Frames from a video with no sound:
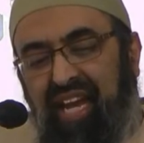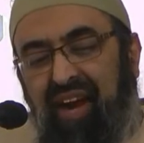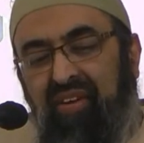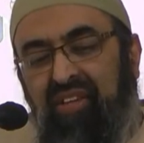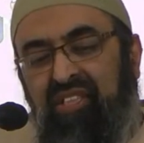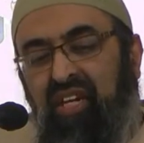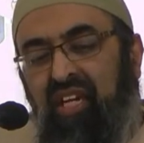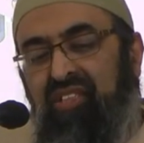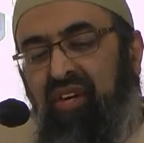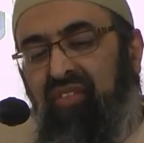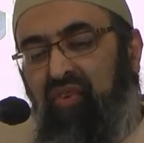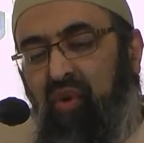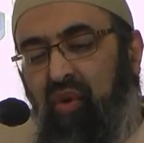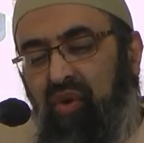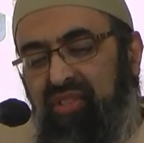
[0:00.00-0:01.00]
character is,
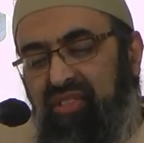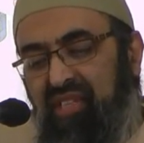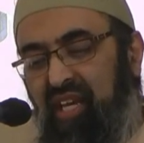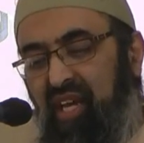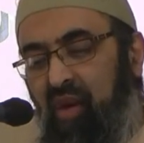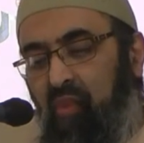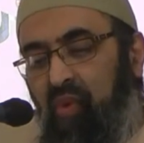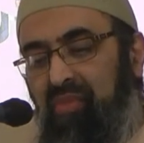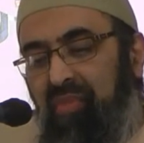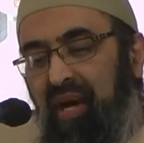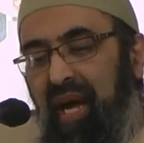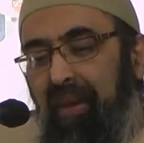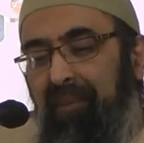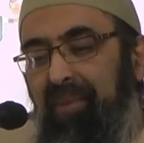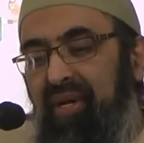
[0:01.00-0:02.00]
of course, with
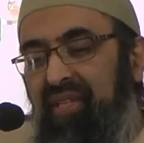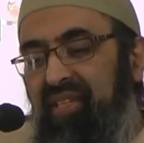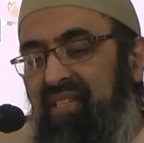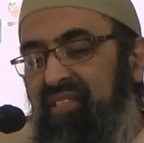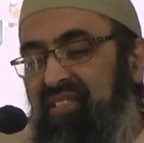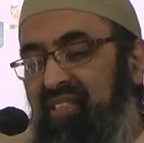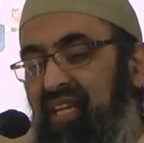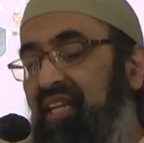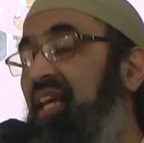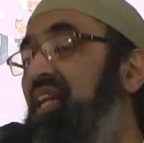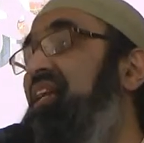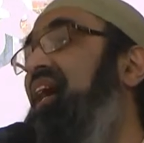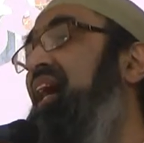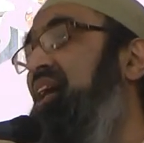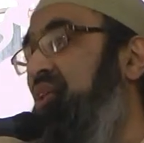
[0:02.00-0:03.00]
Muhammad
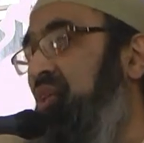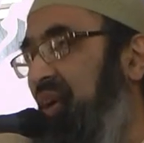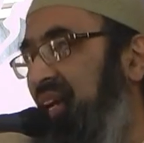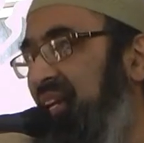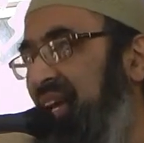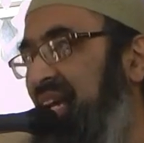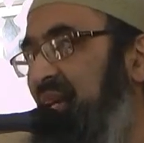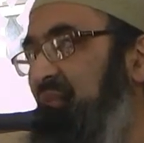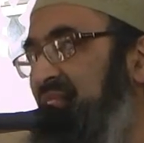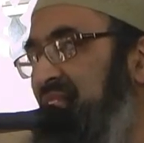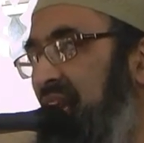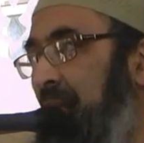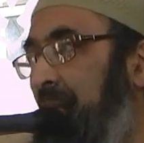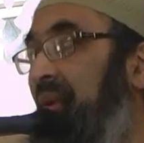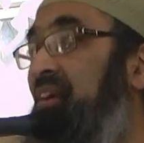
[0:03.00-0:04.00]
sallallahu alaihi
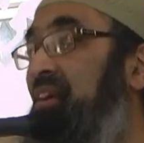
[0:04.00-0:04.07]
wasallam.